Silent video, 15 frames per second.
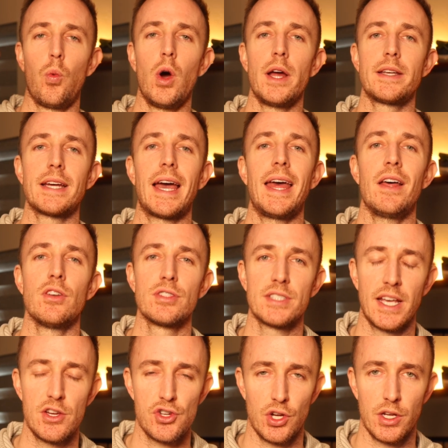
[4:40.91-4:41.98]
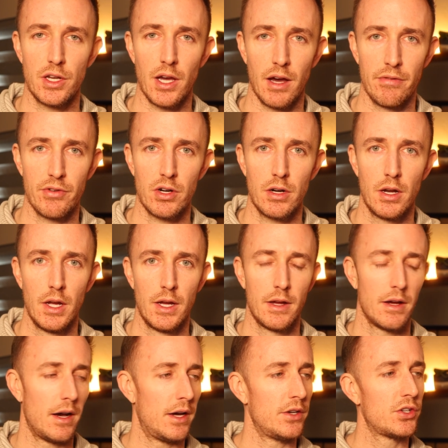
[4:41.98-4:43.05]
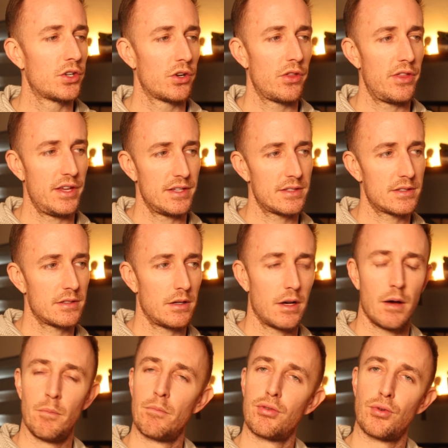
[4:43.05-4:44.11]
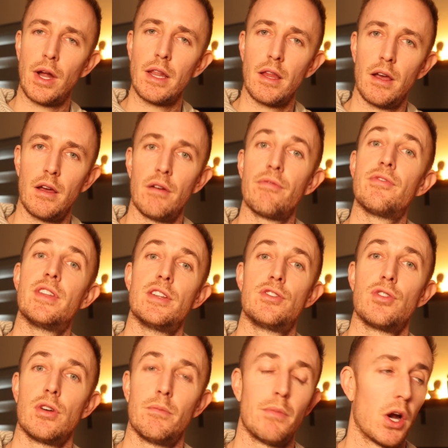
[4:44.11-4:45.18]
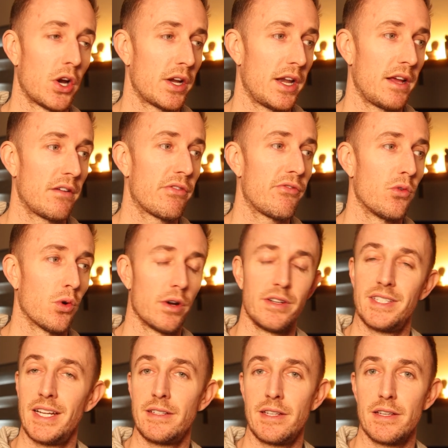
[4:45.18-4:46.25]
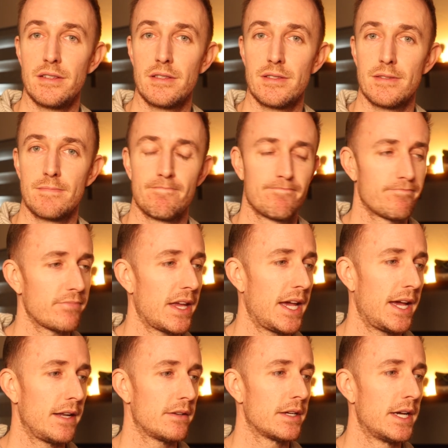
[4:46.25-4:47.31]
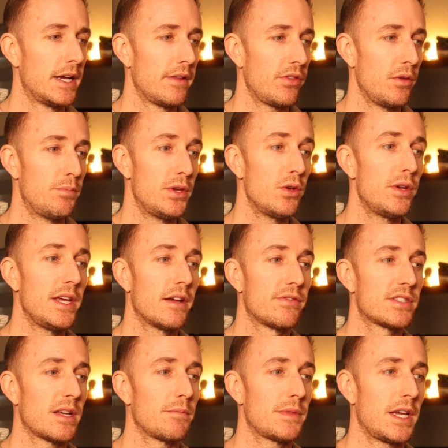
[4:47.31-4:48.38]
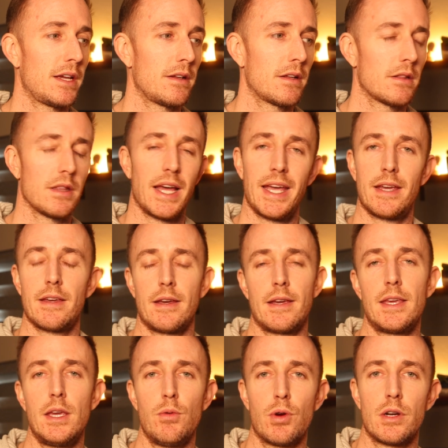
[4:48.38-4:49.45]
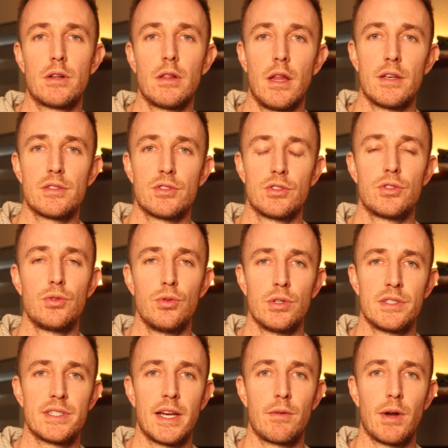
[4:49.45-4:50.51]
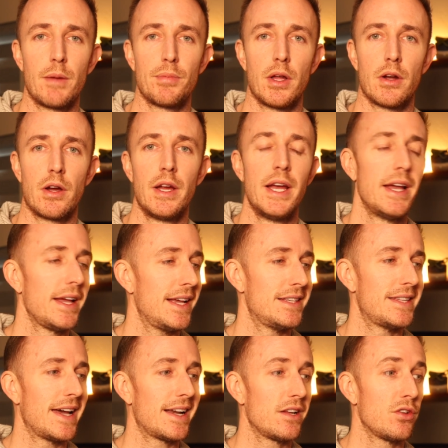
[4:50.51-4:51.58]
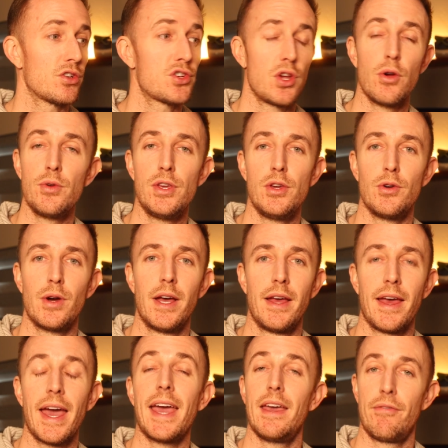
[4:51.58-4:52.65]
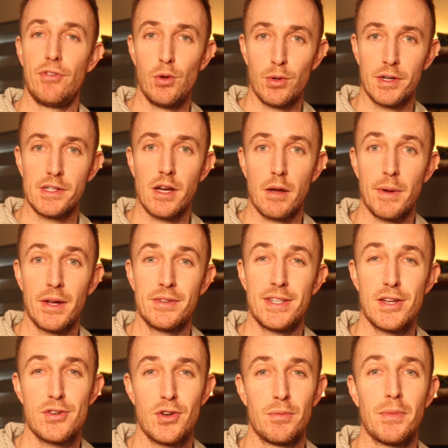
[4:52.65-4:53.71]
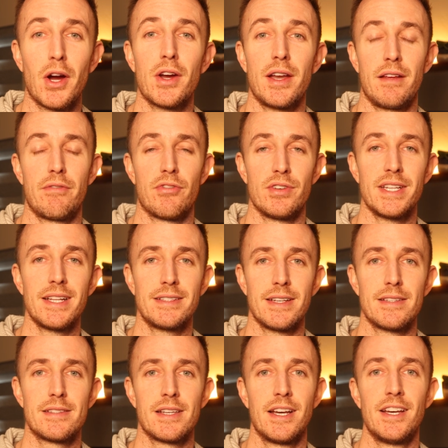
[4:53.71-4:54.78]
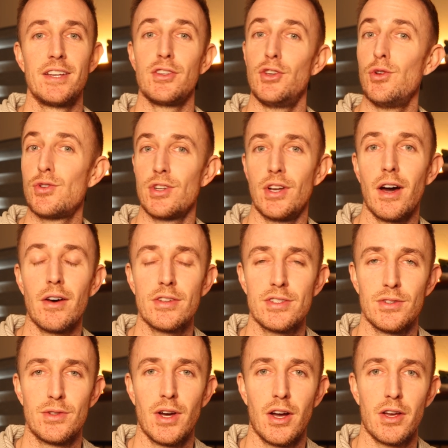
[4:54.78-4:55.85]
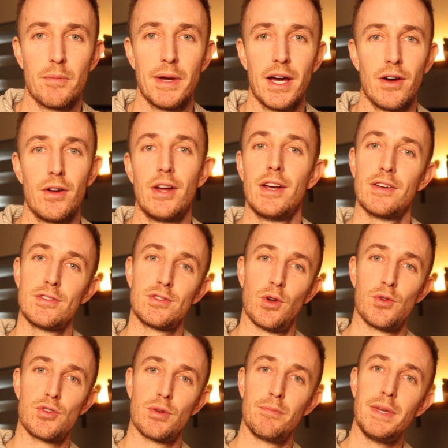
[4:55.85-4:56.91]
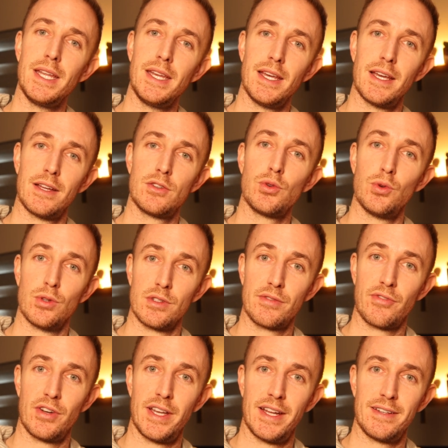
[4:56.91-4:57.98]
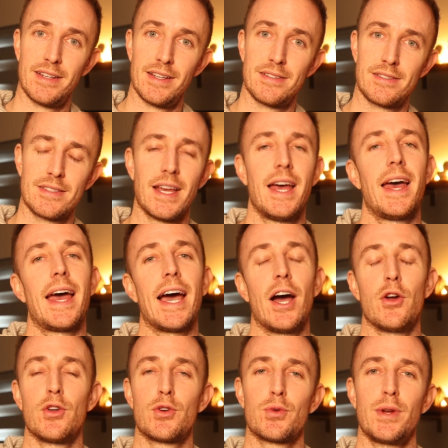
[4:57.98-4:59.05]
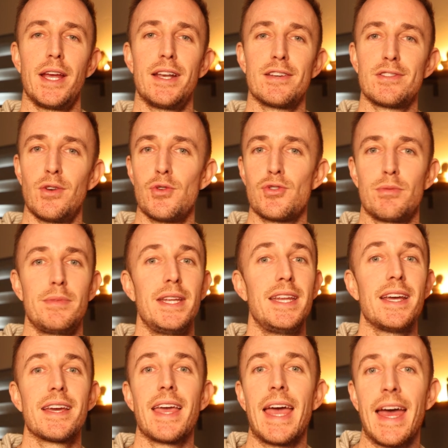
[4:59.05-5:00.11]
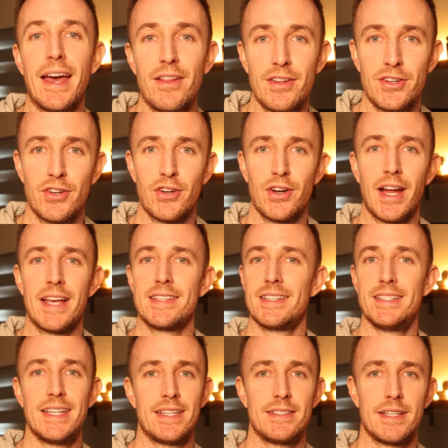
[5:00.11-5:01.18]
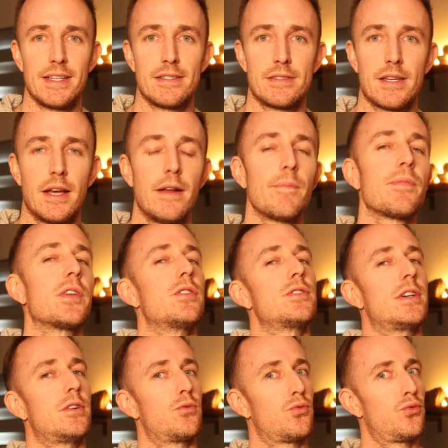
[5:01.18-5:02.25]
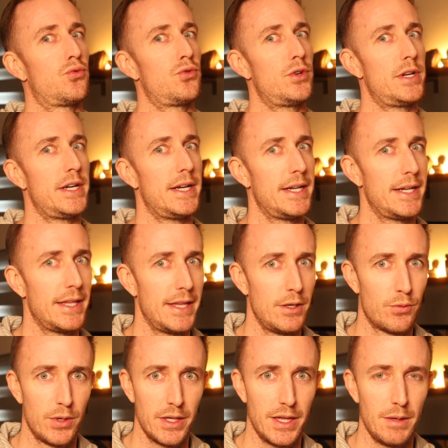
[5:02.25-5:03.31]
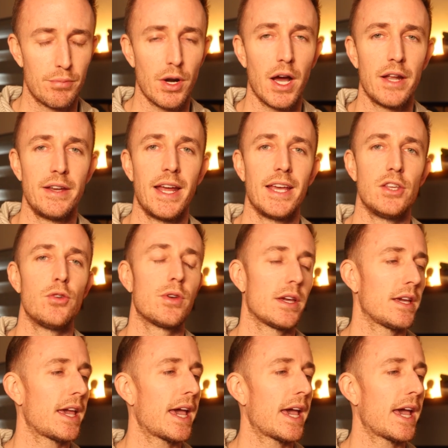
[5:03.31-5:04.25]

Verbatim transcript: what else I should cover under this umbrella of digital marketing for dentists. And the beauty of something like a keyword cluster tool inside RightBlogger is that it'll show you, hey, if you want to talk about digital marketing for dentists, You should also talk about social media tools for dentists, how to create a social media calendar as a dentist. There's a really, really broad net you can